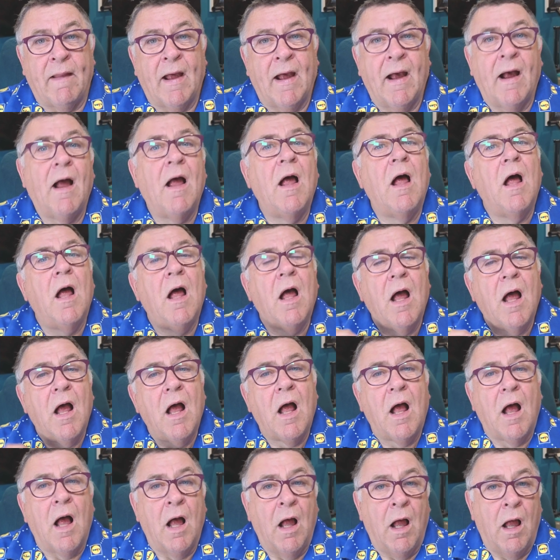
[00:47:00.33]
in that,
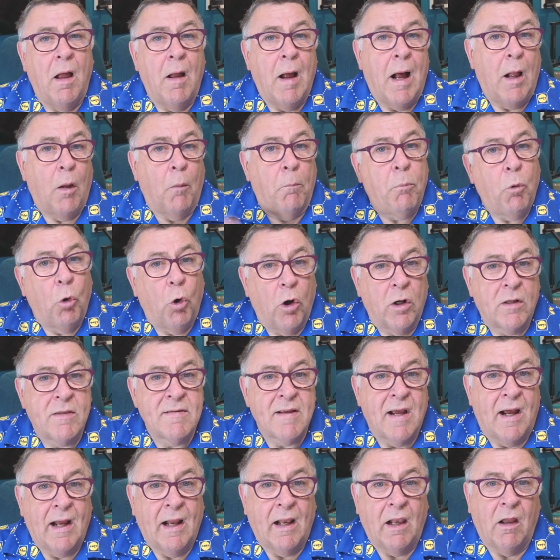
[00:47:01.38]
I'll put a
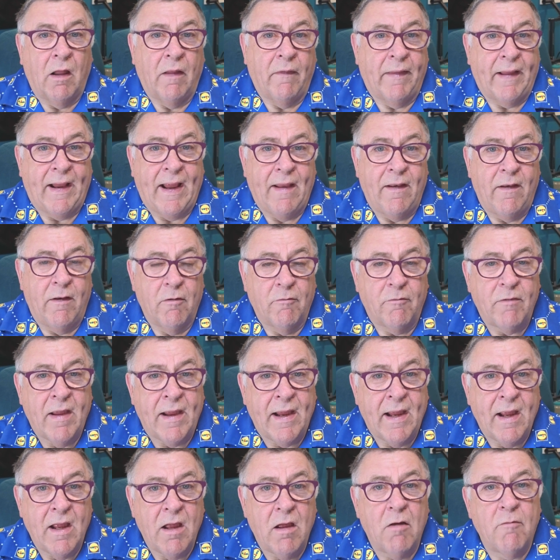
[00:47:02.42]
tile at the end of
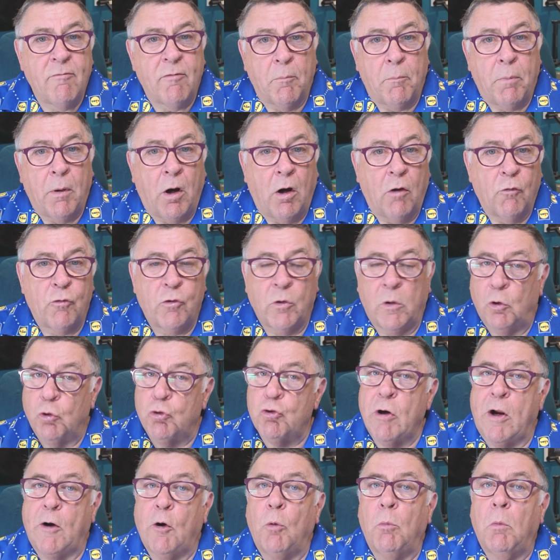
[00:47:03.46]
here for part two.
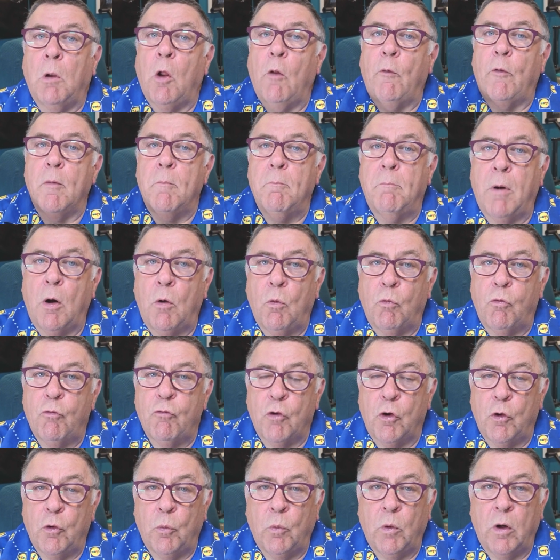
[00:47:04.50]
I'll try and upload them both
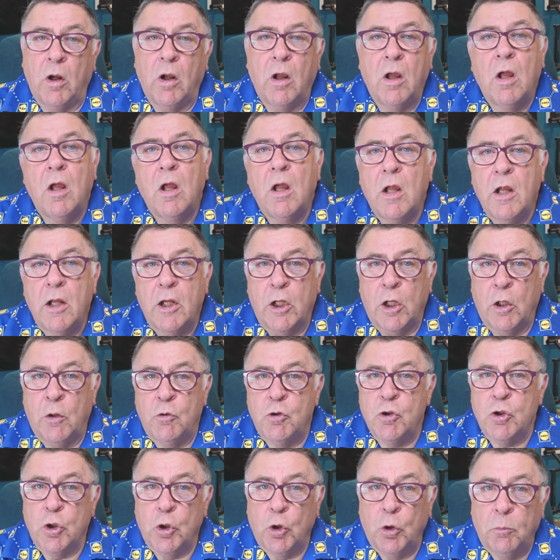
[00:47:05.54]
to
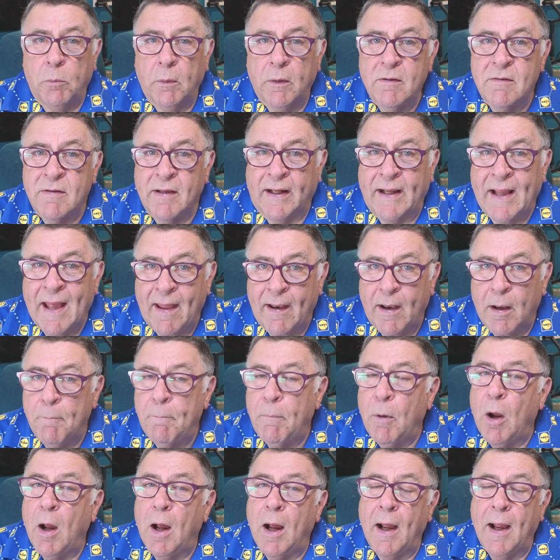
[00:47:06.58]
YouTube together,
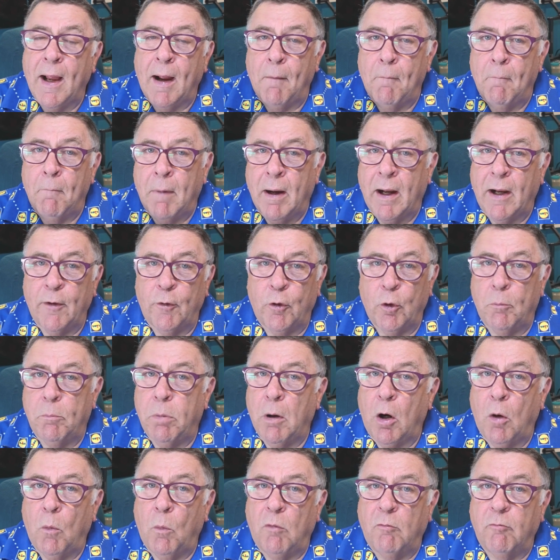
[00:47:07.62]
but I might do
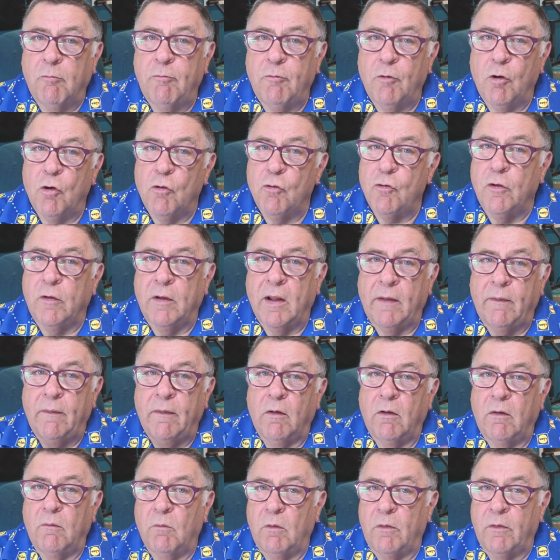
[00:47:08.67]
part one first and
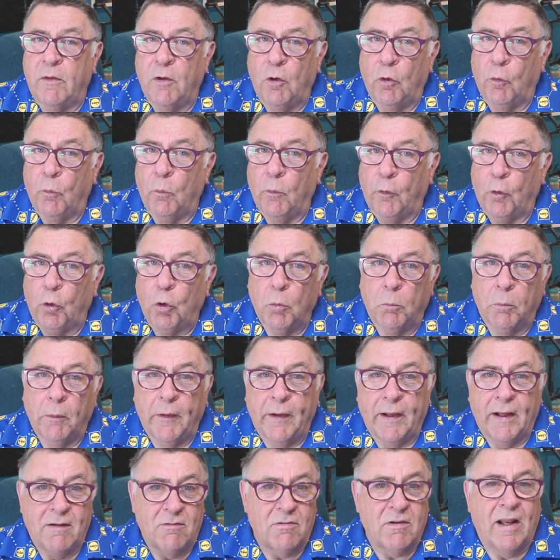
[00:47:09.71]
then the other one a
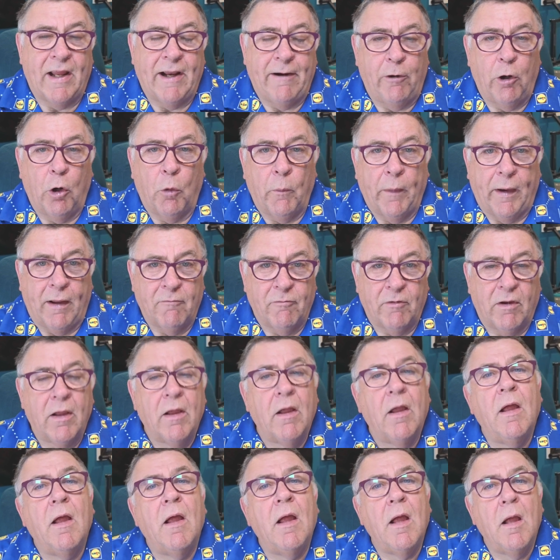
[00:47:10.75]
couple of days later or whatever.
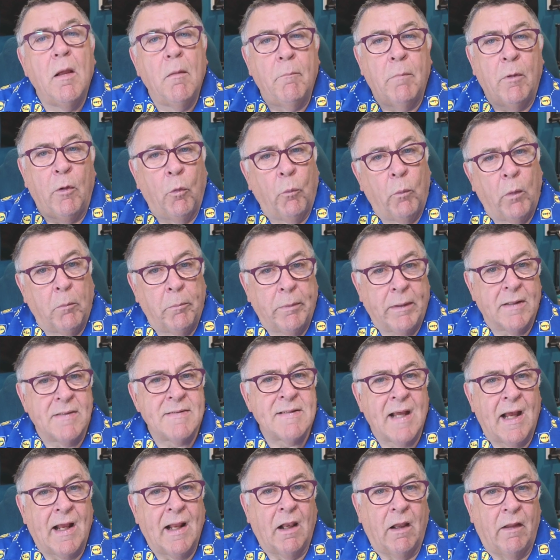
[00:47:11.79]
But there will be a
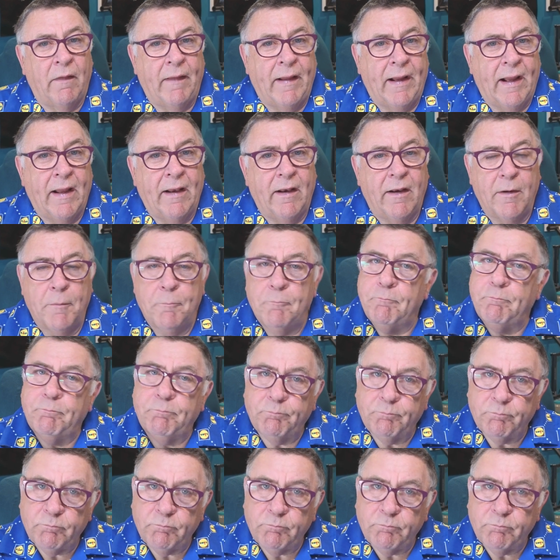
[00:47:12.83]
tile at the end